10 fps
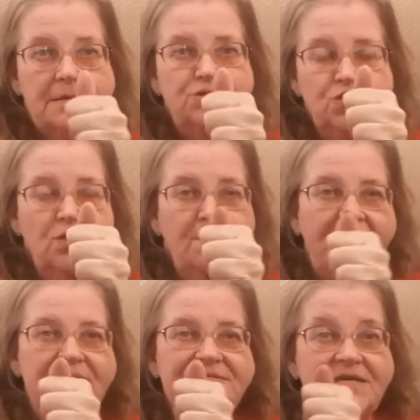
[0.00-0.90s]
To
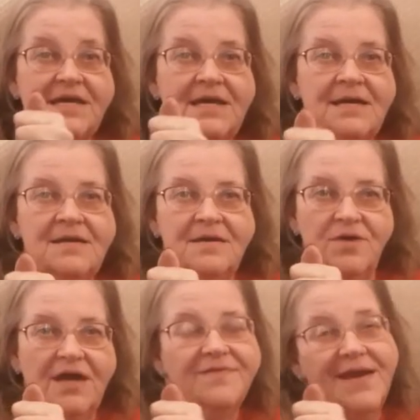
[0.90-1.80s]
be seen
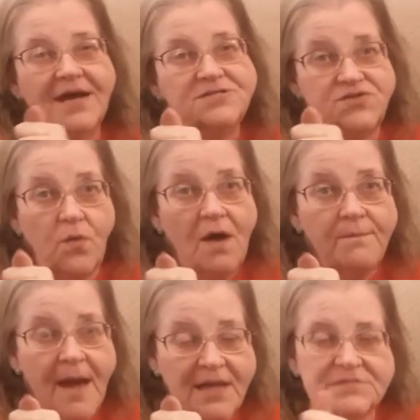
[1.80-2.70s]
in the next twelve
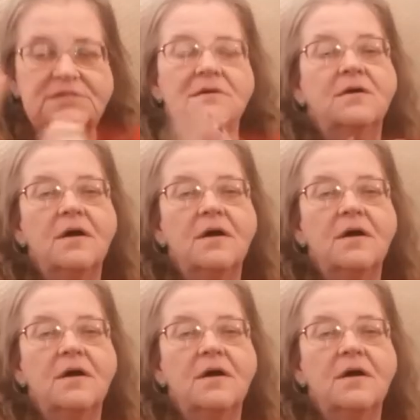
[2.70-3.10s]
months.